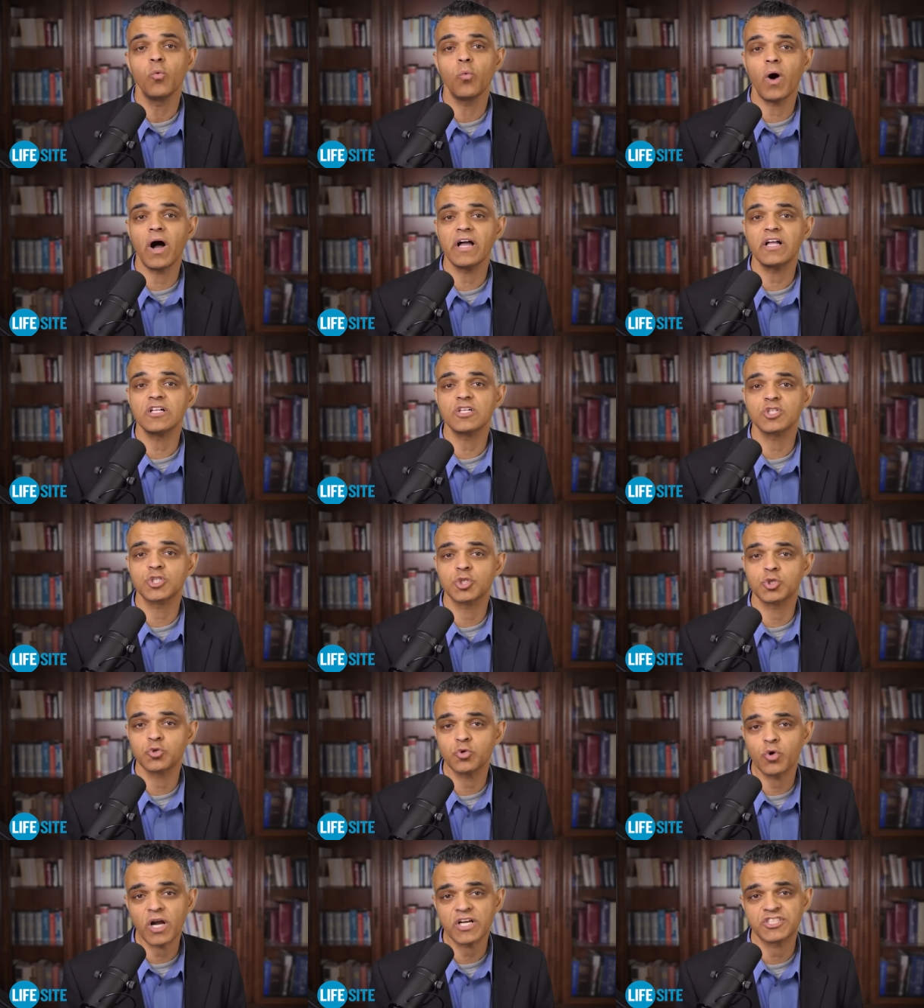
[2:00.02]
while
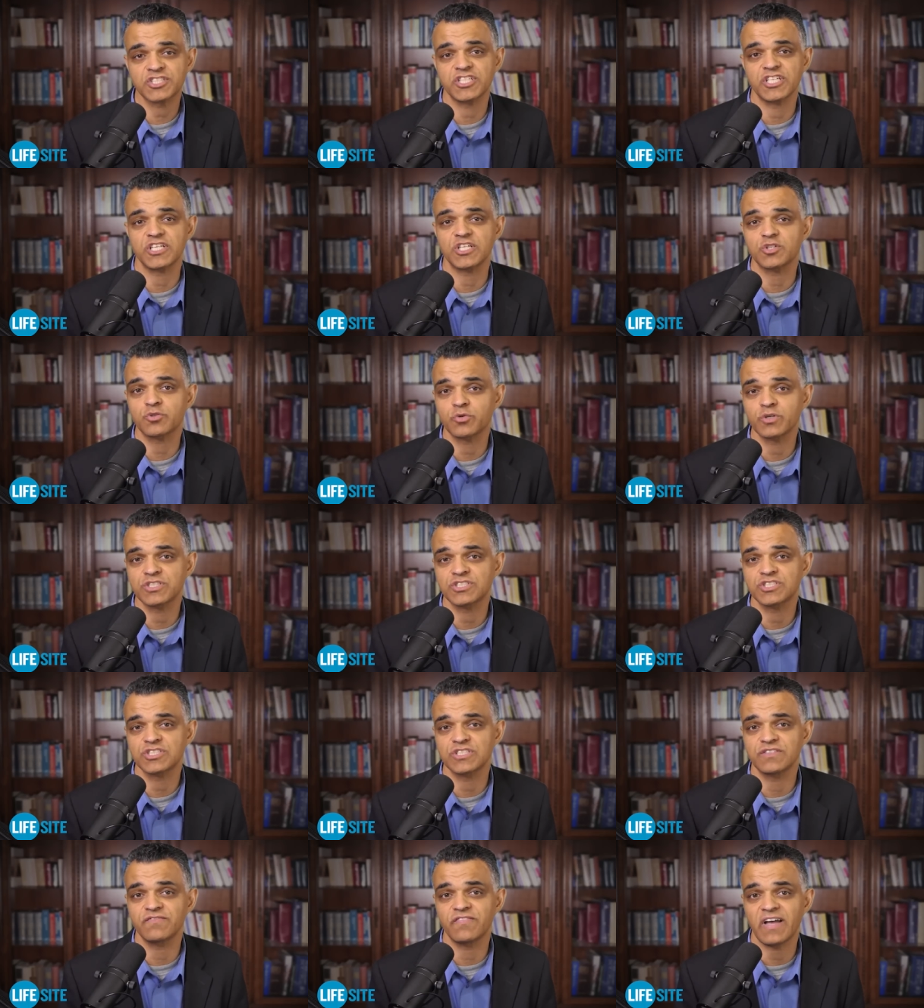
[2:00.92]
crushing
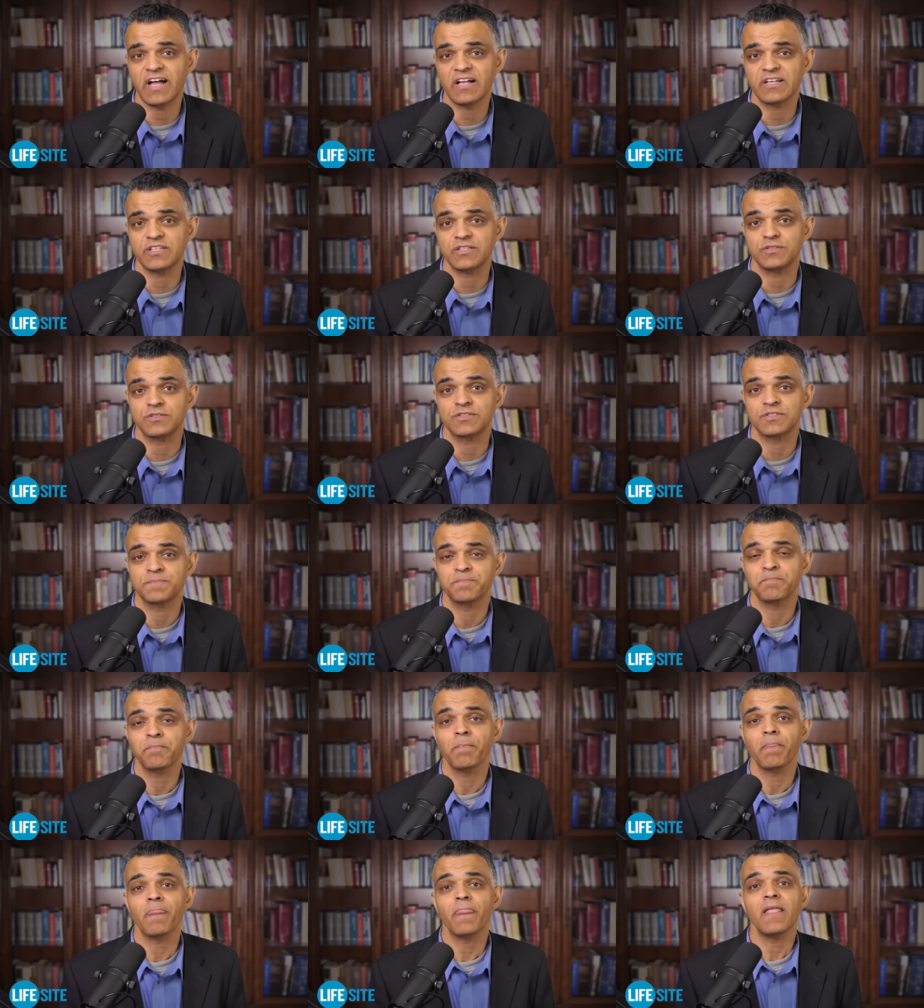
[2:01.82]
Christian values.
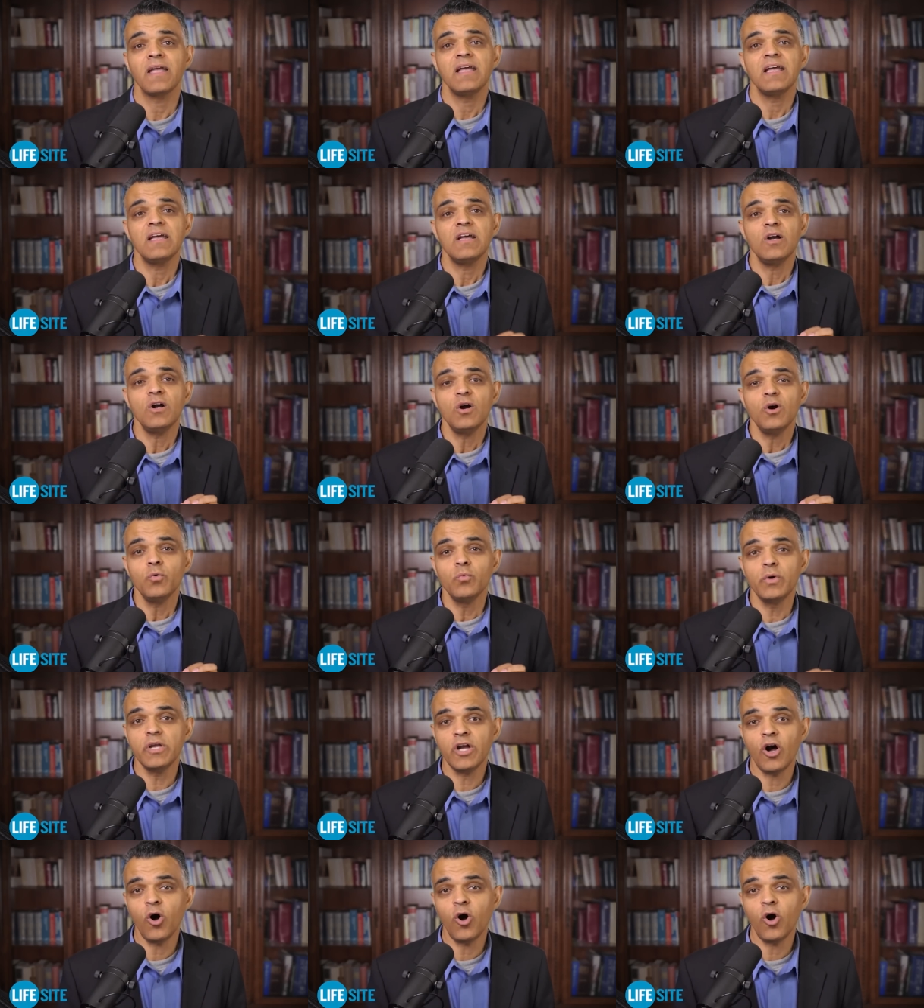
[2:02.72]
We